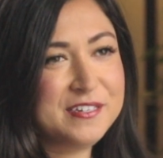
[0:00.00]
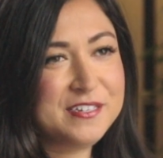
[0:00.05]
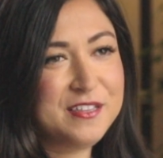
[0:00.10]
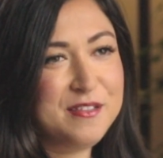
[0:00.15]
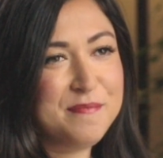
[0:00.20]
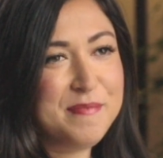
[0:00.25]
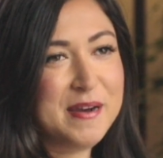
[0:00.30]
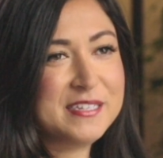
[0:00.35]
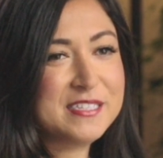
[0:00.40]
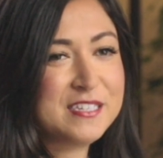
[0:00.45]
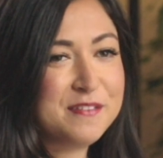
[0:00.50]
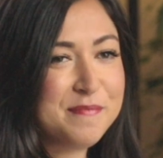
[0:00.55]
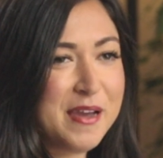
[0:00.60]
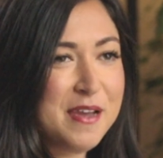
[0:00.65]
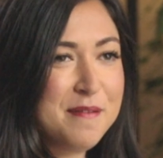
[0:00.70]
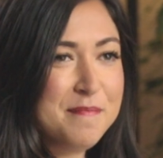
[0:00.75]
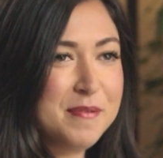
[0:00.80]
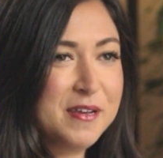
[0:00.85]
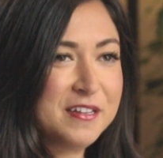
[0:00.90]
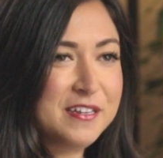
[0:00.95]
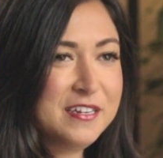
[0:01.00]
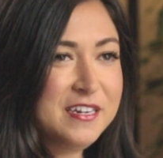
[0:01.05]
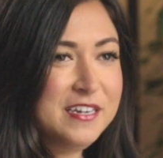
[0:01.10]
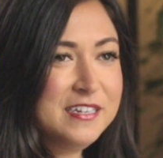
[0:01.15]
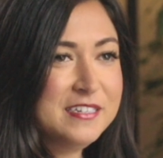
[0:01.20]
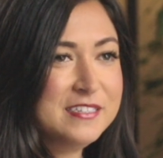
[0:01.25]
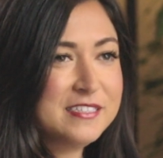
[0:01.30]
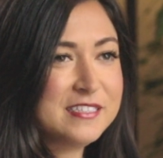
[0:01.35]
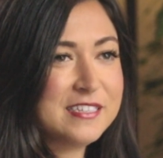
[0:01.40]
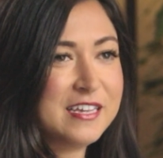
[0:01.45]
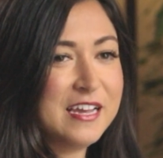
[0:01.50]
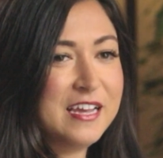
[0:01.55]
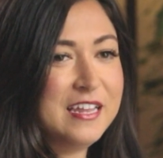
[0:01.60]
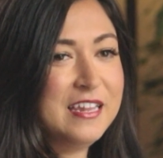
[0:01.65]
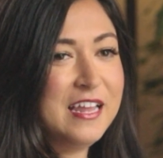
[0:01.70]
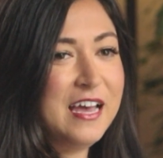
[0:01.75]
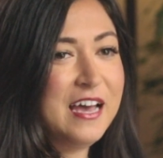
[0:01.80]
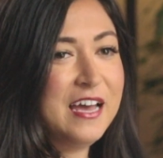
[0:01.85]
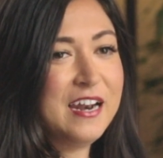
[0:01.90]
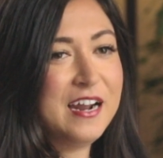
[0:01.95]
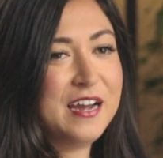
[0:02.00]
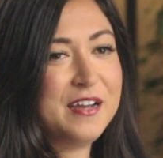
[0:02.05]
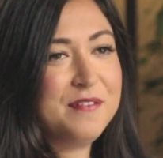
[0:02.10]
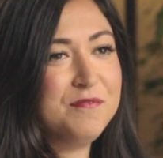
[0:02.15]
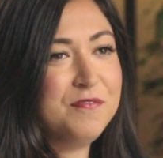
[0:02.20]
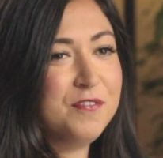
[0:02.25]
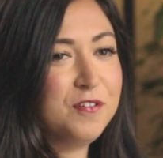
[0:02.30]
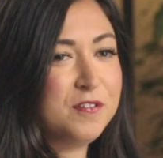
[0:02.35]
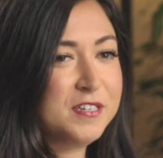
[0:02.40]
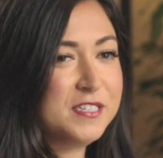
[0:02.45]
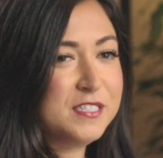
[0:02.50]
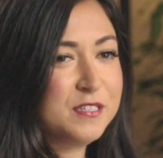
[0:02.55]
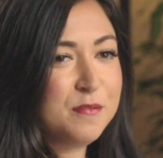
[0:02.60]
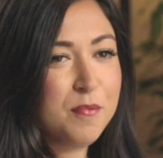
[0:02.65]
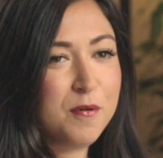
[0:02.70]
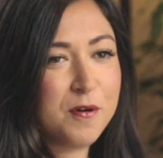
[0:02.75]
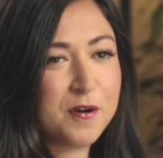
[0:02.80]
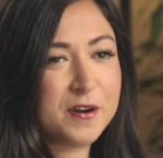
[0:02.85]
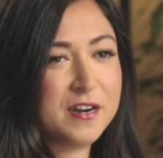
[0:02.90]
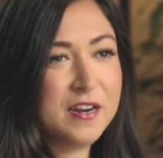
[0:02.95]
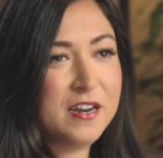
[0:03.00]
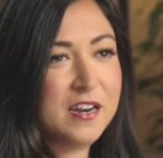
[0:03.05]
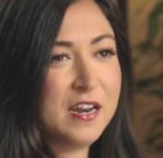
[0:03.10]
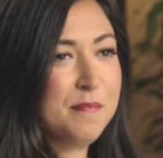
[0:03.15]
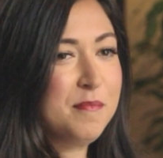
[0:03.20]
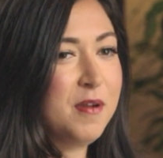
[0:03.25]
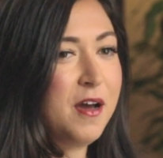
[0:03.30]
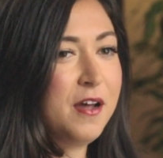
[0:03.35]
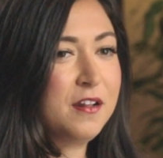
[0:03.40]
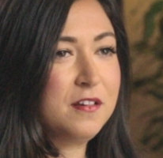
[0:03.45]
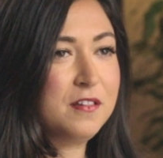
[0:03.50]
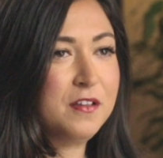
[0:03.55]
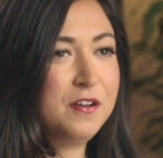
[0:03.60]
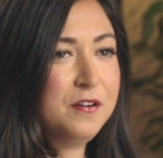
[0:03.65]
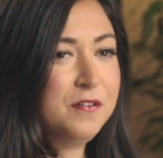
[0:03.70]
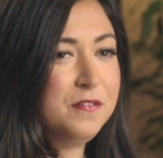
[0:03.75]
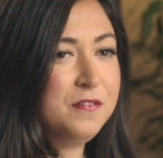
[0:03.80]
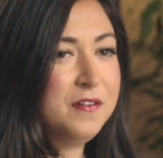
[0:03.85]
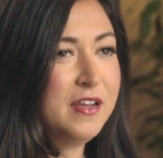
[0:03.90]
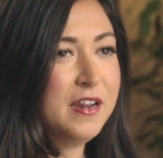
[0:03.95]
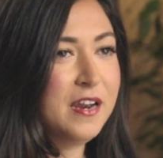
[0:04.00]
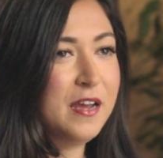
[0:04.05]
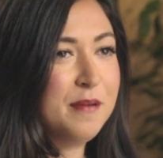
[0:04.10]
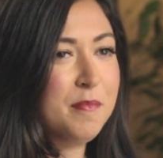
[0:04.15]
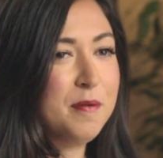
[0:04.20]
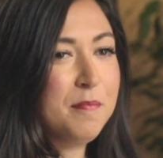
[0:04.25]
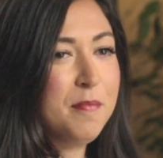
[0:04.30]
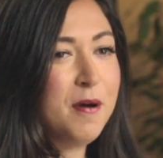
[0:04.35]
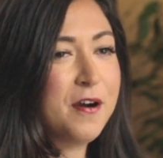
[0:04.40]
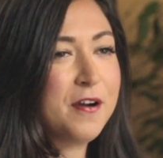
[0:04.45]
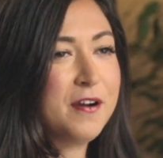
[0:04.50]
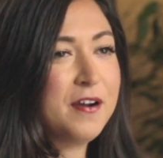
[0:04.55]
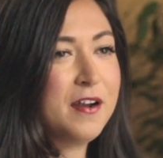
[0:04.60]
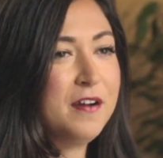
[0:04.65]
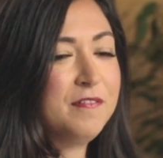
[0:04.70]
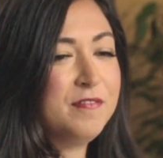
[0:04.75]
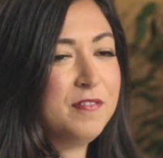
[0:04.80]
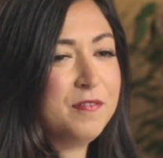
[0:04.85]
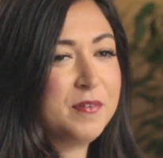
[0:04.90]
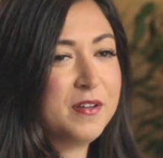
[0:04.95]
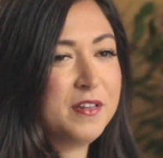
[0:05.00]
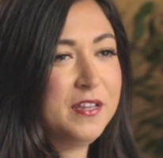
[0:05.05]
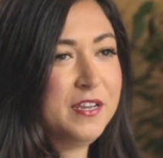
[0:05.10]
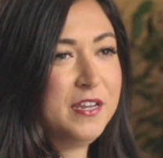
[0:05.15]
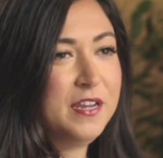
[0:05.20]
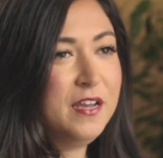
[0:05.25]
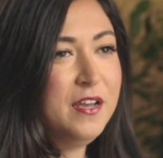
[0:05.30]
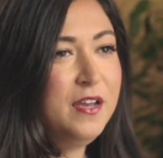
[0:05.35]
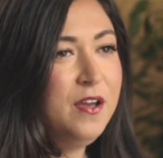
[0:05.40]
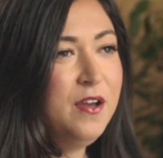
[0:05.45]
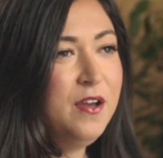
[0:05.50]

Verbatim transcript: to the best of my abilities and that I'm fully supported and I'm not alone and I'm a part of a really